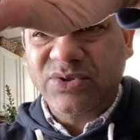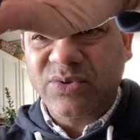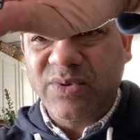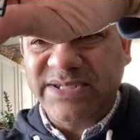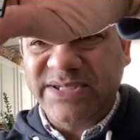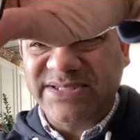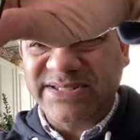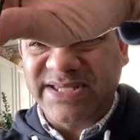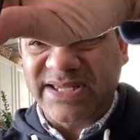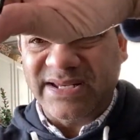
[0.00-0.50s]

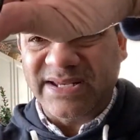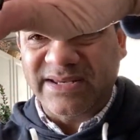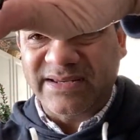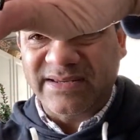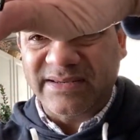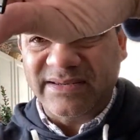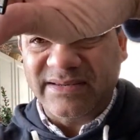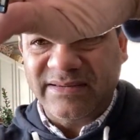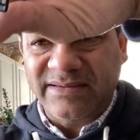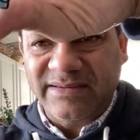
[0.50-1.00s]
twist it.
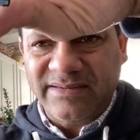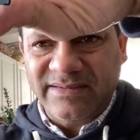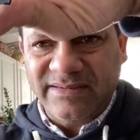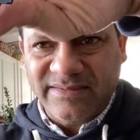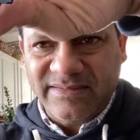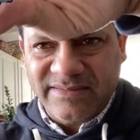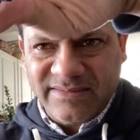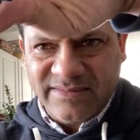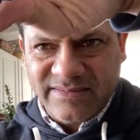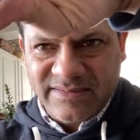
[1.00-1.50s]

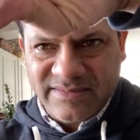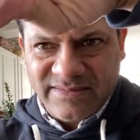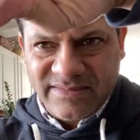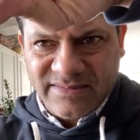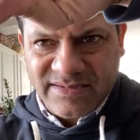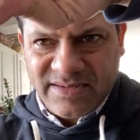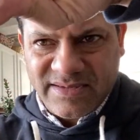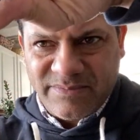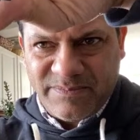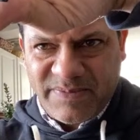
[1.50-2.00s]

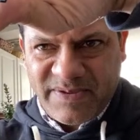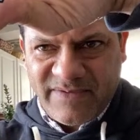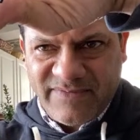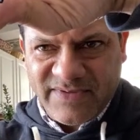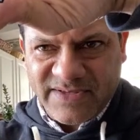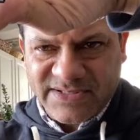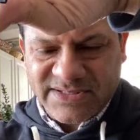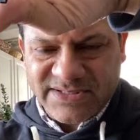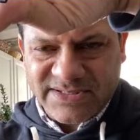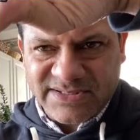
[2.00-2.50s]
It
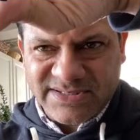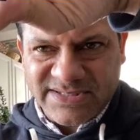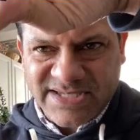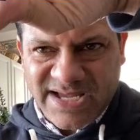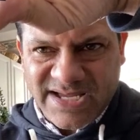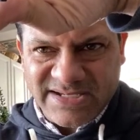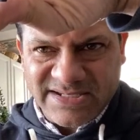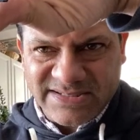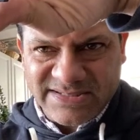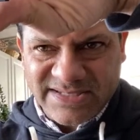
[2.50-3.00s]
pivots
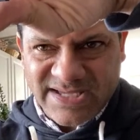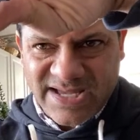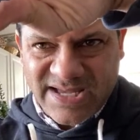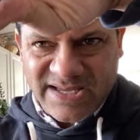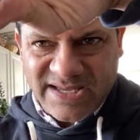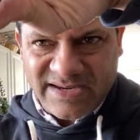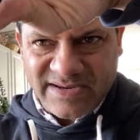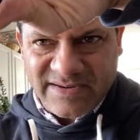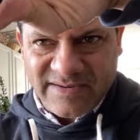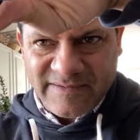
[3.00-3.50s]
side to
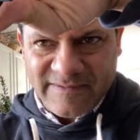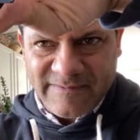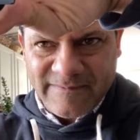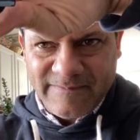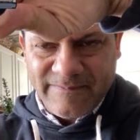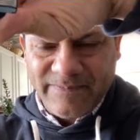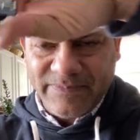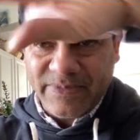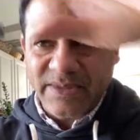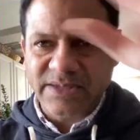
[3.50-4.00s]
side.
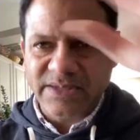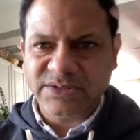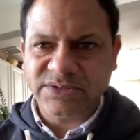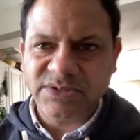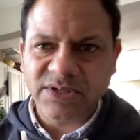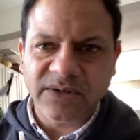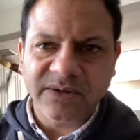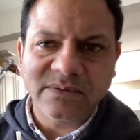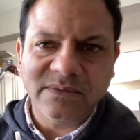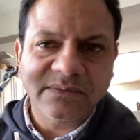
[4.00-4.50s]

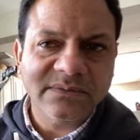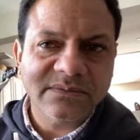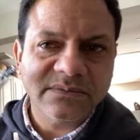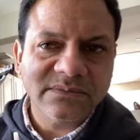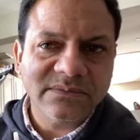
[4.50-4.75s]
So,